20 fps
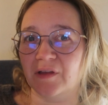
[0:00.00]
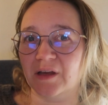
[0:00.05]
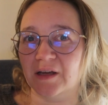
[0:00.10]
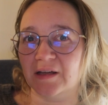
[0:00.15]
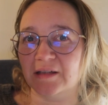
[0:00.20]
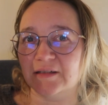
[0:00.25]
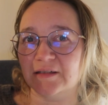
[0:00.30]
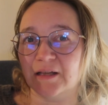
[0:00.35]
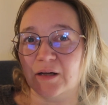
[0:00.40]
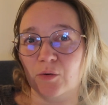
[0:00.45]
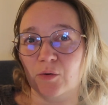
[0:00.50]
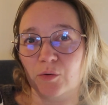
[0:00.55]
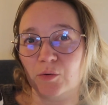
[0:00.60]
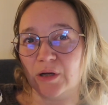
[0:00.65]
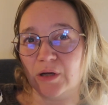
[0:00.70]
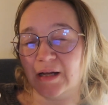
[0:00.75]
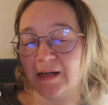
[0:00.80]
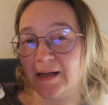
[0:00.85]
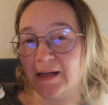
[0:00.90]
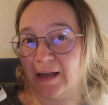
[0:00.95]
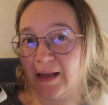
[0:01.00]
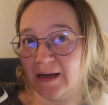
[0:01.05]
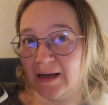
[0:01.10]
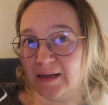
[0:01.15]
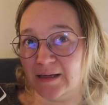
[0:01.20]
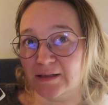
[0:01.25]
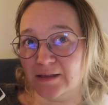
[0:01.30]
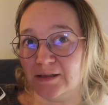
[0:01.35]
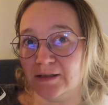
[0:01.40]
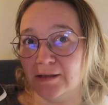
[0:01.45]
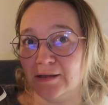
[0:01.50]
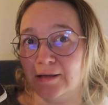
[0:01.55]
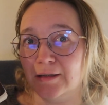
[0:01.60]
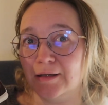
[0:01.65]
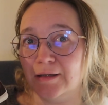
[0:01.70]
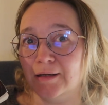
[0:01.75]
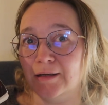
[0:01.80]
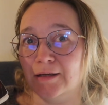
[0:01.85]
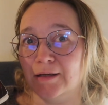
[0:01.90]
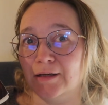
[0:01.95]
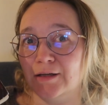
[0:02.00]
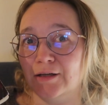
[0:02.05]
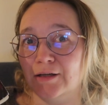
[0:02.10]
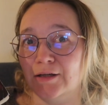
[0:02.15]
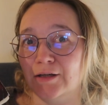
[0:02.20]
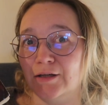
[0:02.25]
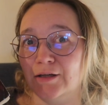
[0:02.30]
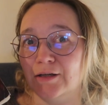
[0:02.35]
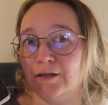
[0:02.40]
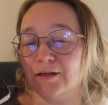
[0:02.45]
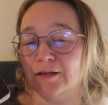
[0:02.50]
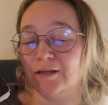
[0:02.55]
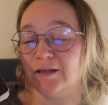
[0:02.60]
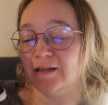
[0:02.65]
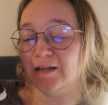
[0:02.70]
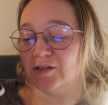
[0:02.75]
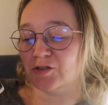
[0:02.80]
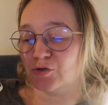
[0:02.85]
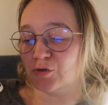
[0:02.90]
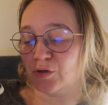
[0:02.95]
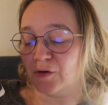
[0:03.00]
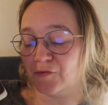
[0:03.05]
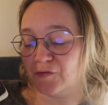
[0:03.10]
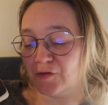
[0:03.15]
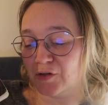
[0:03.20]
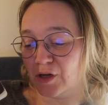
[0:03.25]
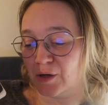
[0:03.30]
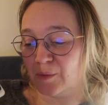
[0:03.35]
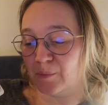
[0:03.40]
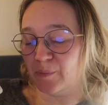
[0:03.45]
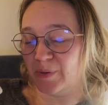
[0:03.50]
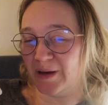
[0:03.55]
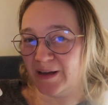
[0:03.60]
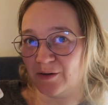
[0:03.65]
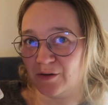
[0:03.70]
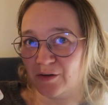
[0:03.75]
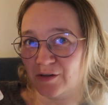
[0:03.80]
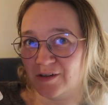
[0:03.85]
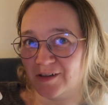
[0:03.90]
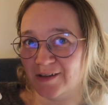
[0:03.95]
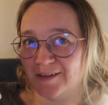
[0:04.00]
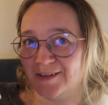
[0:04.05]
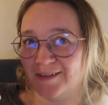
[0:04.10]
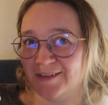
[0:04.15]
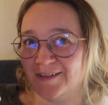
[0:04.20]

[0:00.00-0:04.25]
things that I would have liked it to have done better.